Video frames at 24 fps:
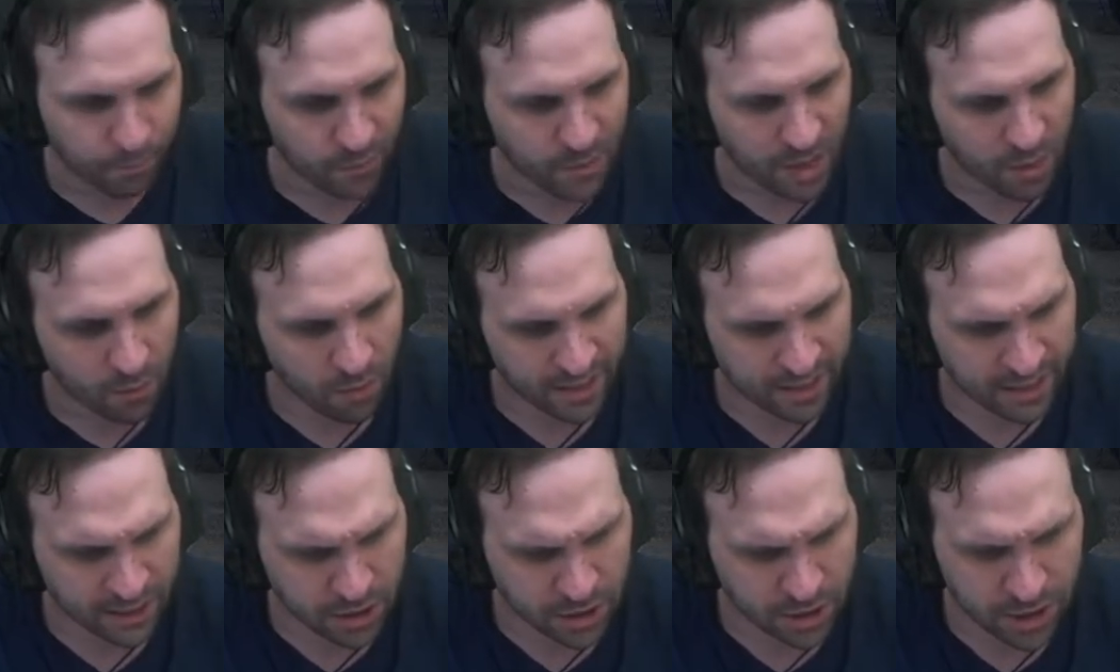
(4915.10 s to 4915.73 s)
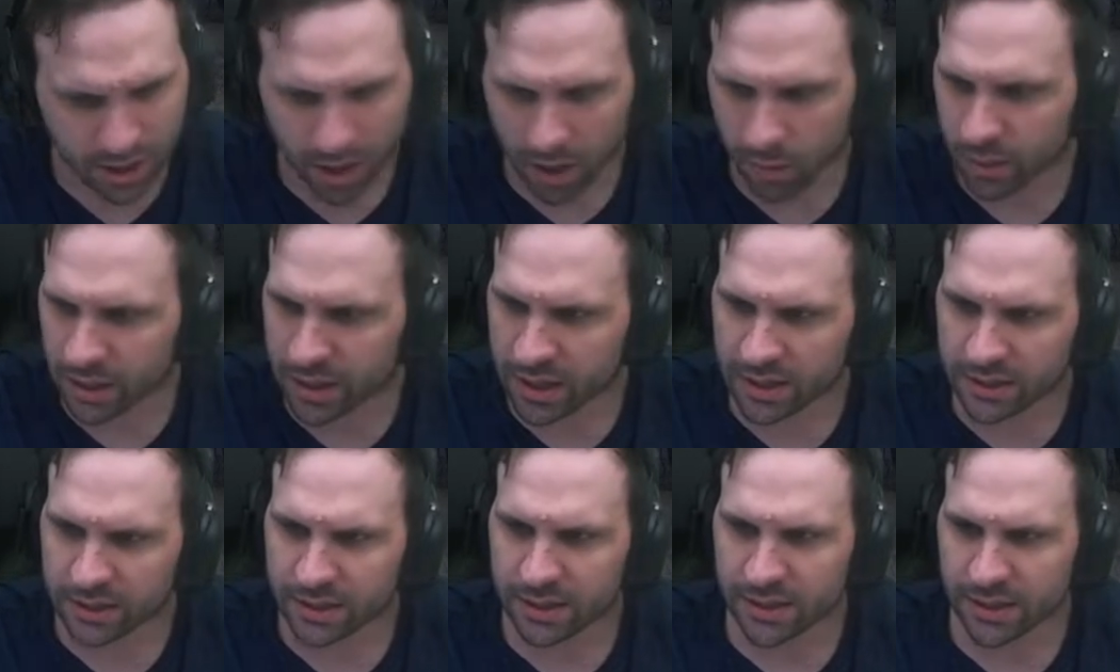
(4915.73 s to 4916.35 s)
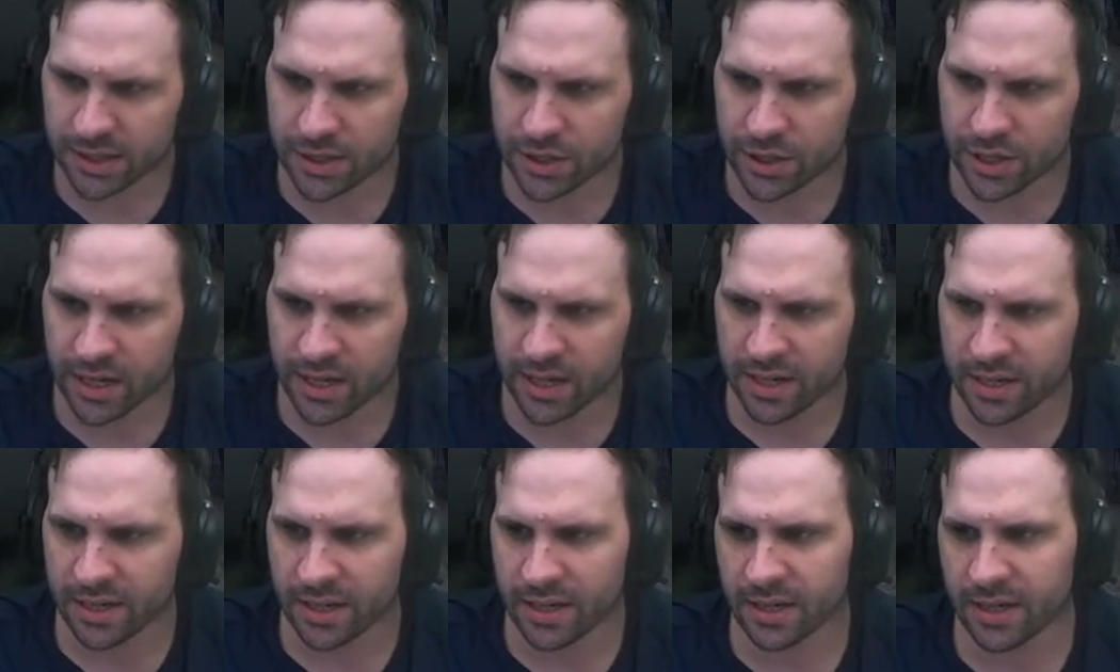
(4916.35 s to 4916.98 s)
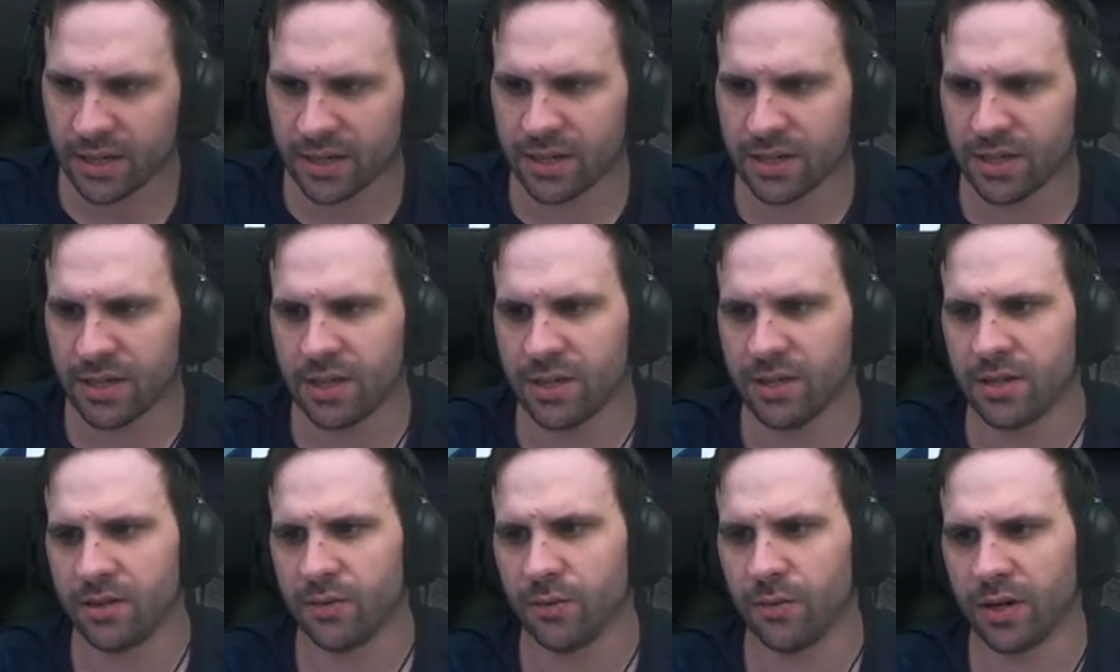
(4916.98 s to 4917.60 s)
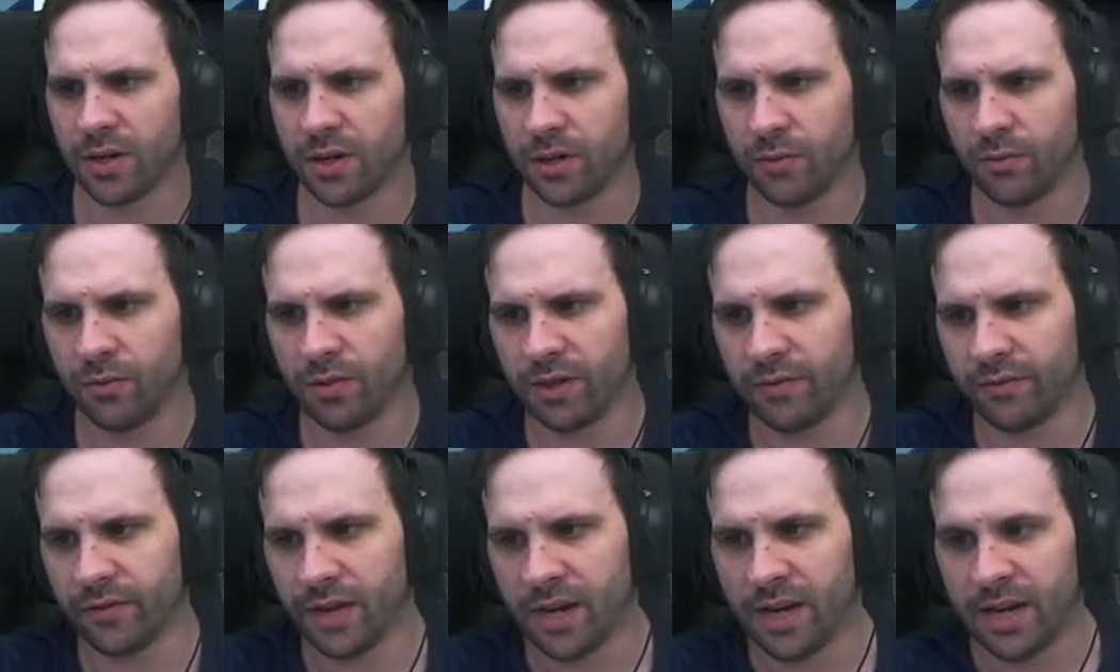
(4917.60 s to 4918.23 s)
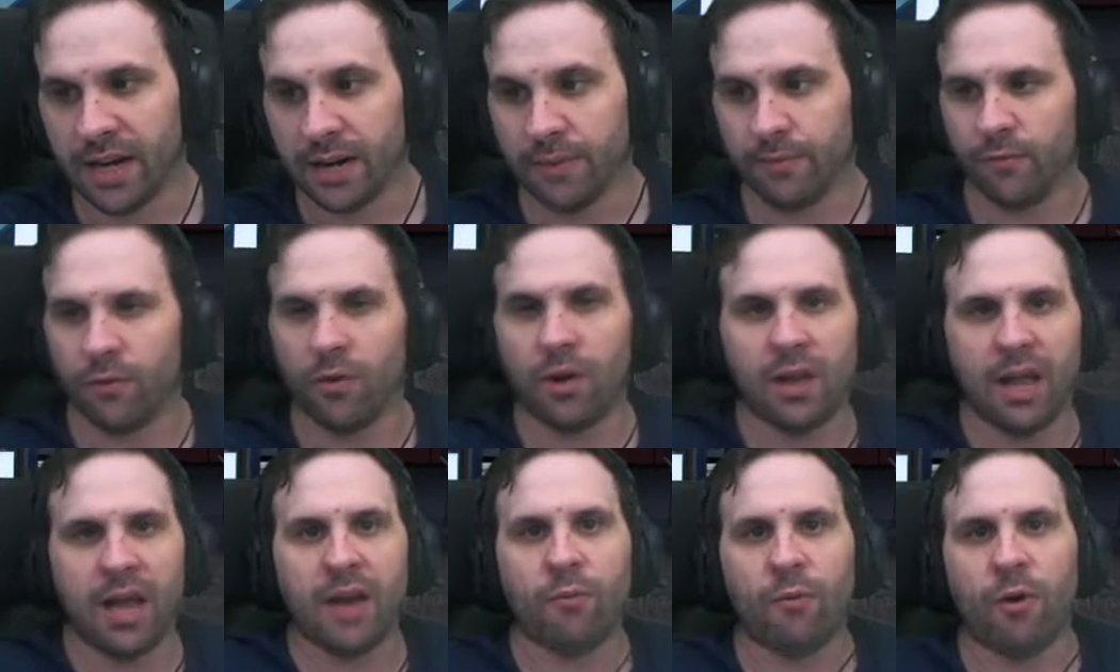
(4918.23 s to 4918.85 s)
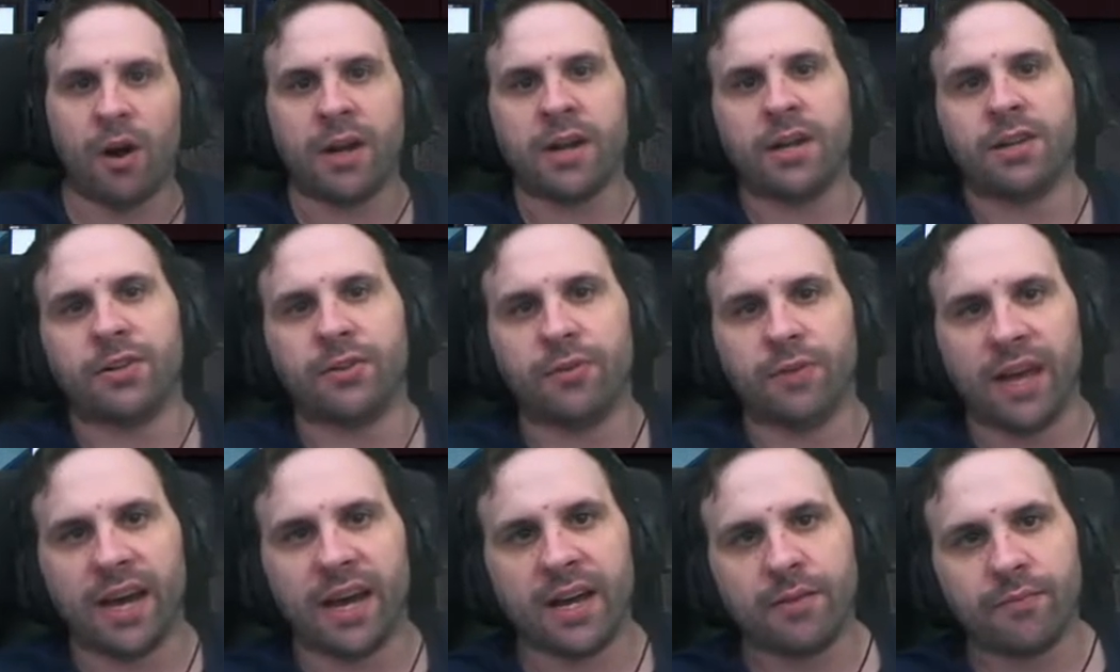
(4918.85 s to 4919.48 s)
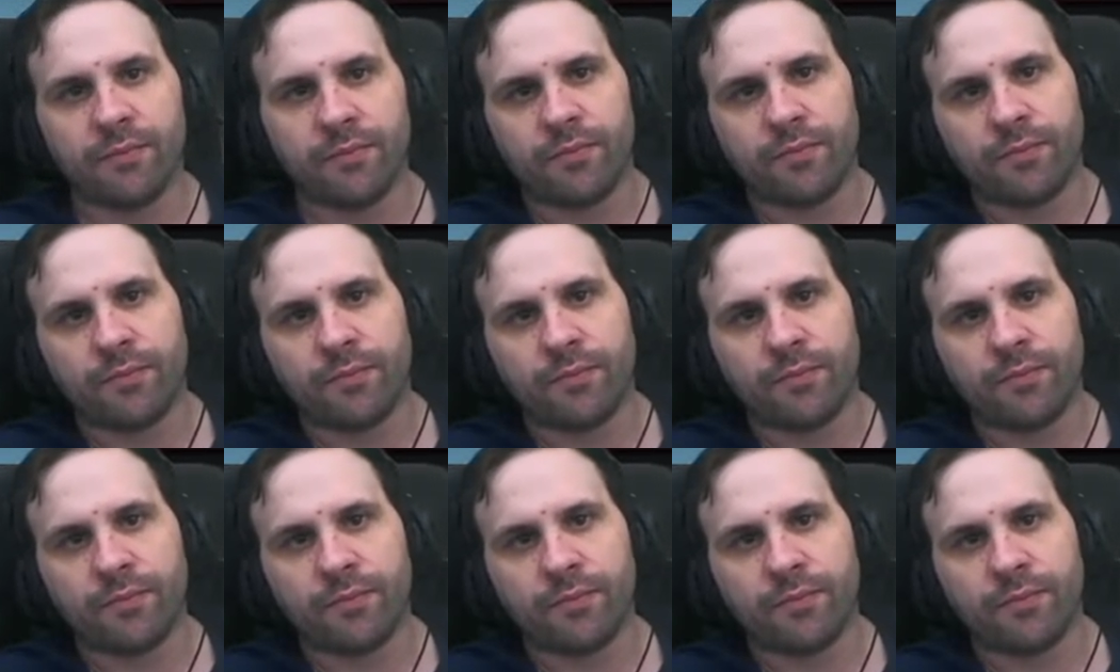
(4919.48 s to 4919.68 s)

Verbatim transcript: why not just start where Constellation ended and continue where it would have gone? Well, I want to do that.